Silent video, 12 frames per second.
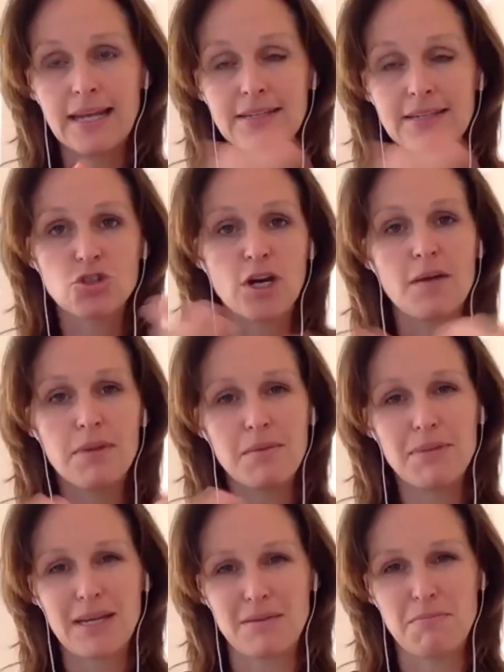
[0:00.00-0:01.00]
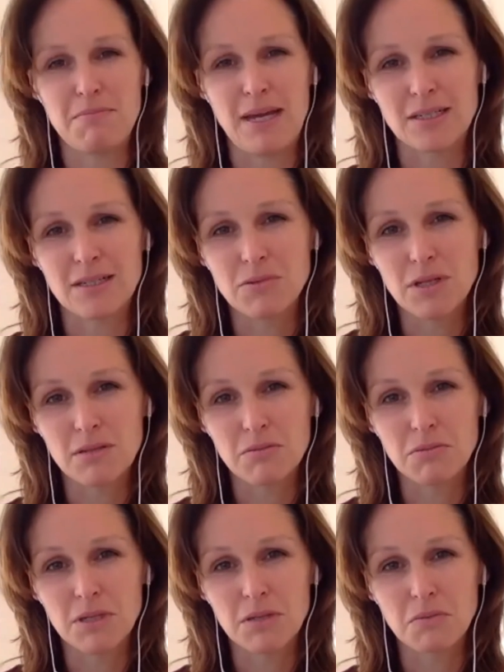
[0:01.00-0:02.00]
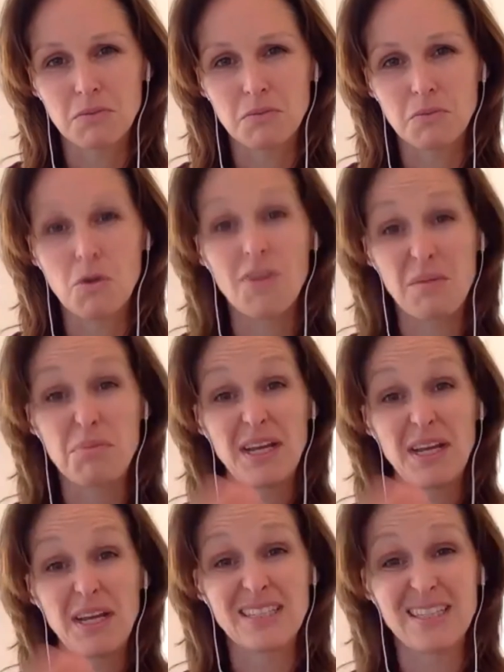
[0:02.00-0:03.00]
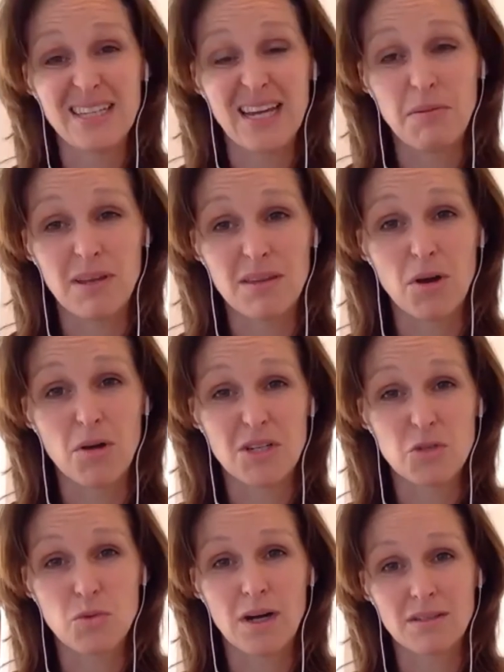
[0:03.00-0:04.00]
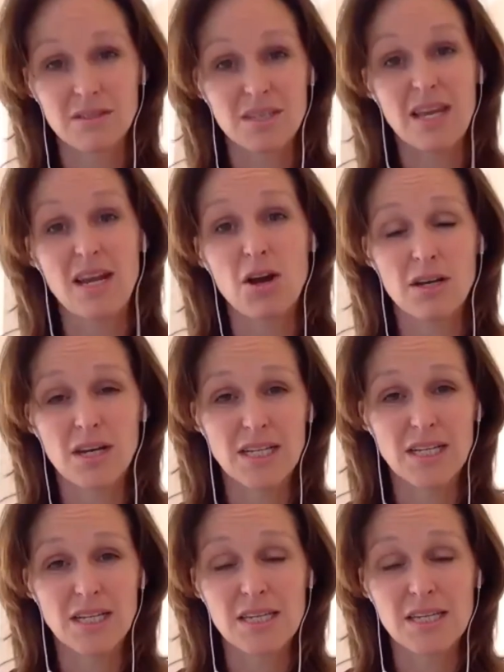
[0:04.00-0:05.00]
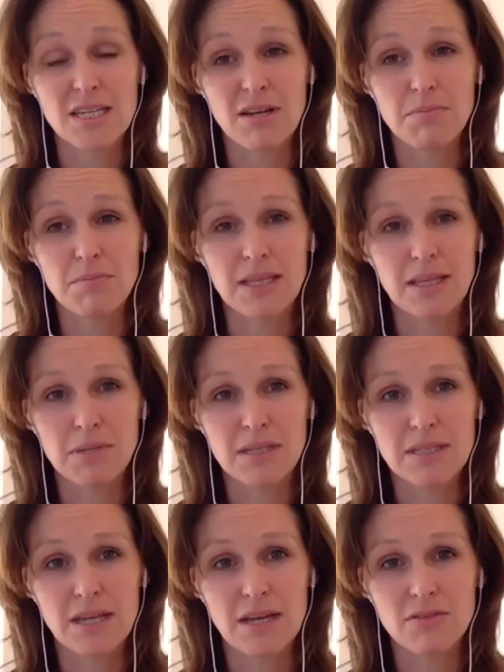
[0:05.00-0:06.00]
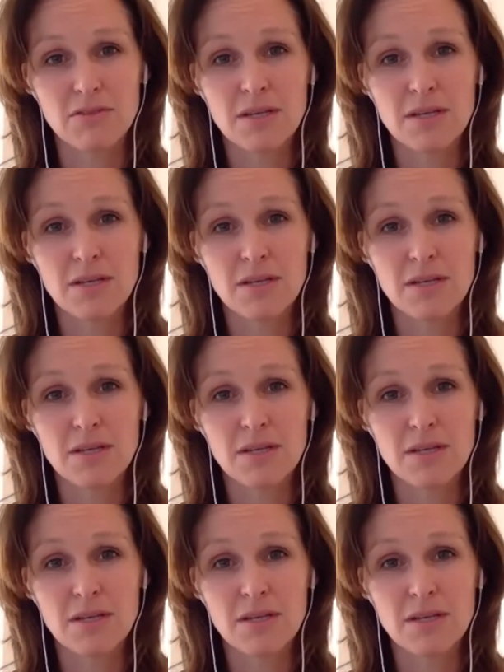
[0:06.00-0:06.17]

try and be a bit compassionate with what they're bringing to the table at the moment as well, because they're not necessarily being their best selves.